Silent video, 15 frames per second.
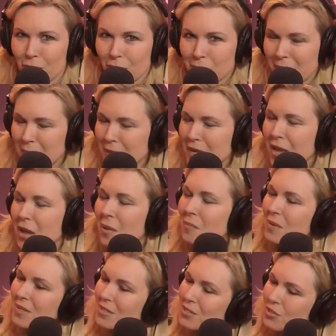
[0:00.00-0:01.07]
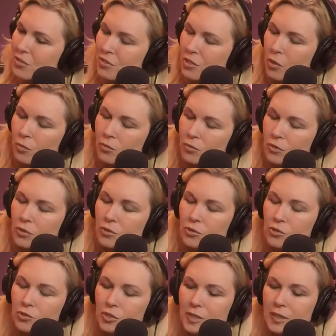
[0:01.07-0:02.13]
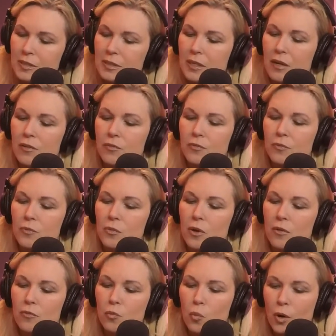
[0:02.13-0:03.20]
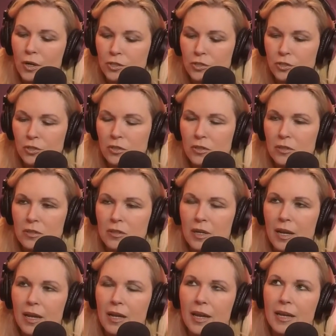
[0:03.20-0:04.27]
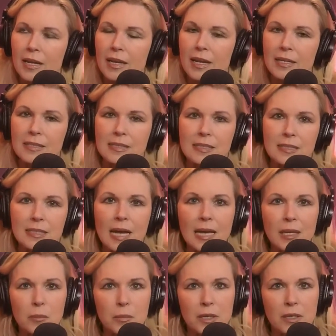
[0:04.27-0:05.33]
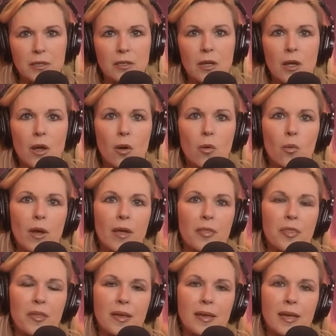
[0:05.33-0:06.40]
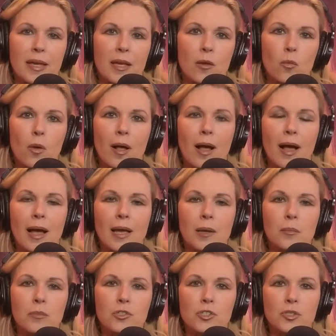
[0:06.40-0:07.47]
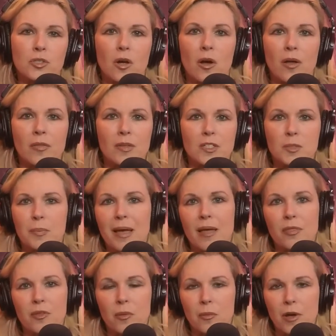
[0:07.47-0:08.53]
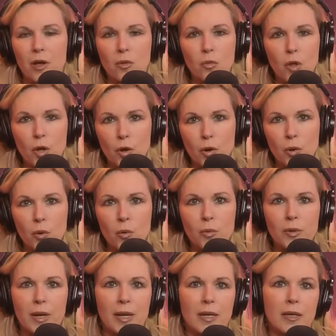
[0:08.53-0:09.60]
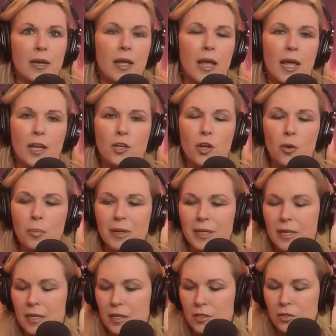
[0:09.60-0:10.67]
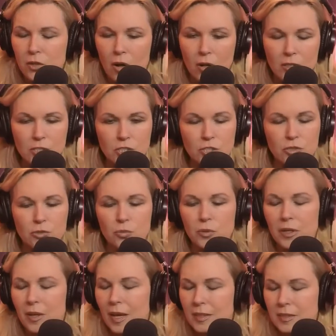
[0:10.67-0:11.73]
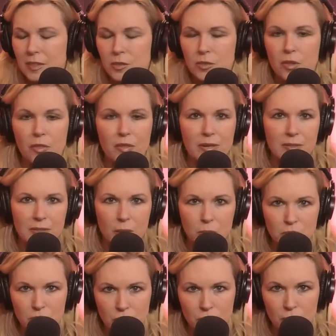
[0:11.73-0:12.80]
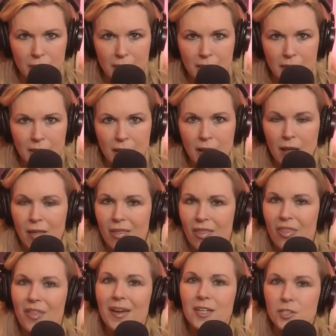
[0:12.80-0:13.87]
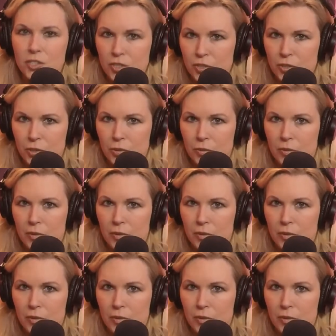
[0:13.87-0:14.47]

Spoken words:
maybe, but don't lose your sense of wonder and excitement, thinking, well, I'm just on this path alone, and nobody acknowledges or realizes the things I'm doing. They do.